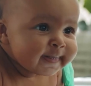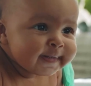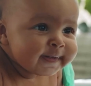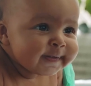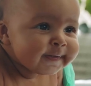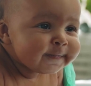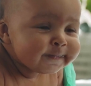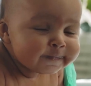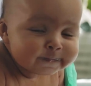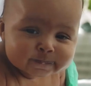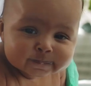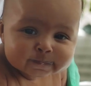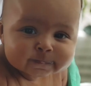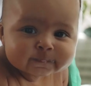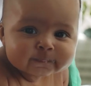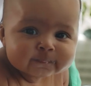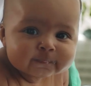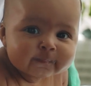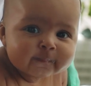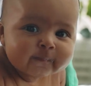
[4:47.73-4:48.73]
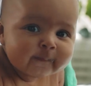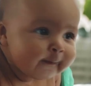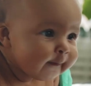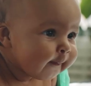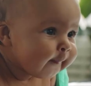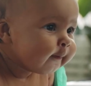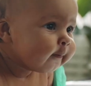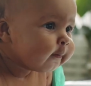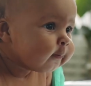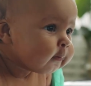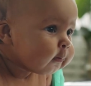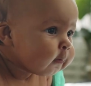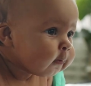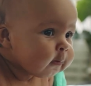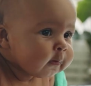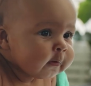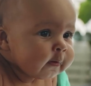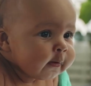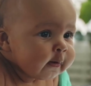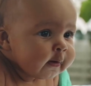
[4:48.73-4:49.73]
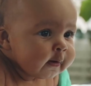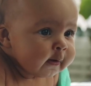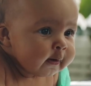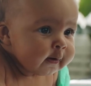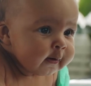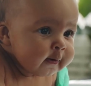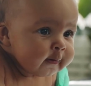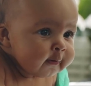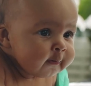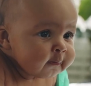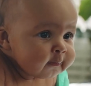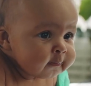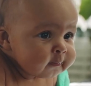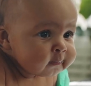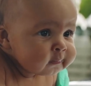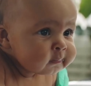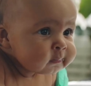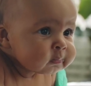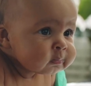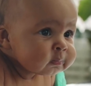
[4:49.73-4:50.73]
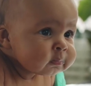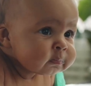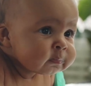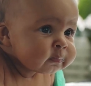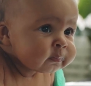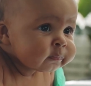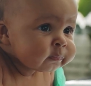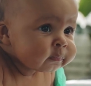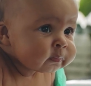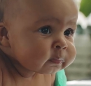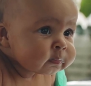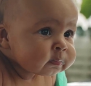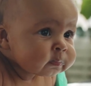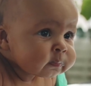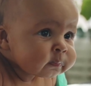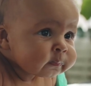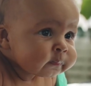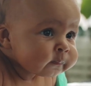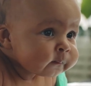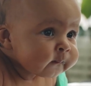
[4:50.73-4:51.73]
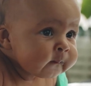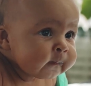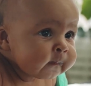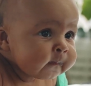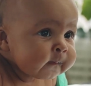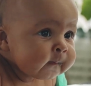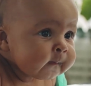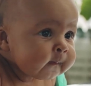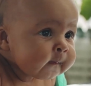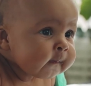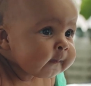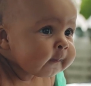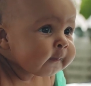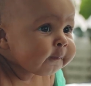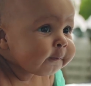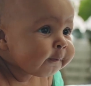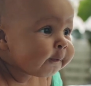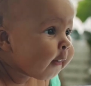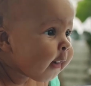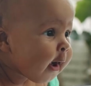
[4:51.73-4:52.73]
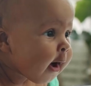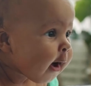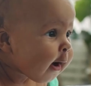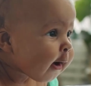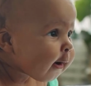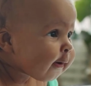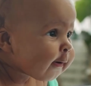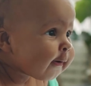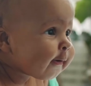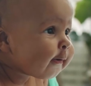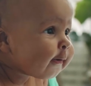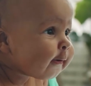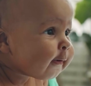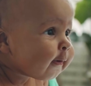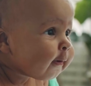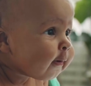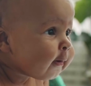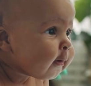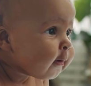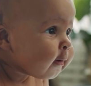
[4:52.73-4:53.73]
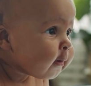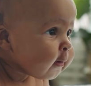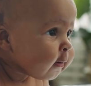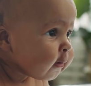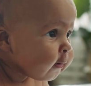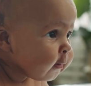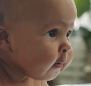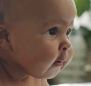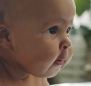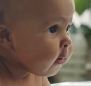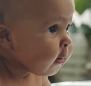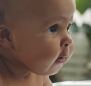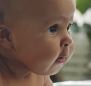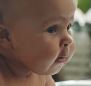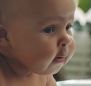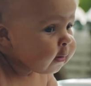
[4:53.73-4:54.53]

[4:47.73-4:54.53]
those issues that Allyson Felix spoke to in that hearing. Despite continued advances in healthcare,